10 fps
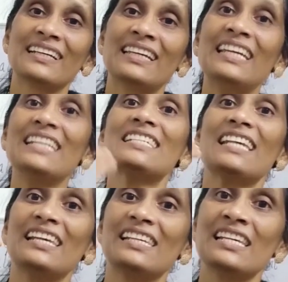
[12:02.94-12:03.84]
He
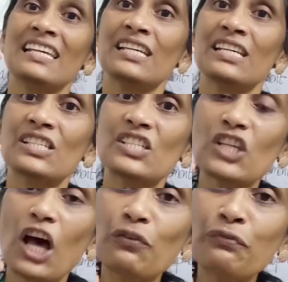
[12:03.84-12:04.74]
is a
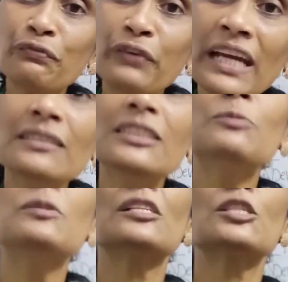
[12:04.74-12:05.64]

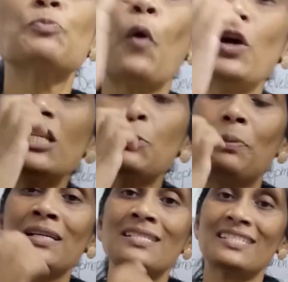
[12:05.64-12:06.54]
surfing
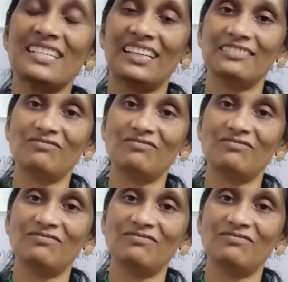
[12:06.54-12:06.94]
sports person.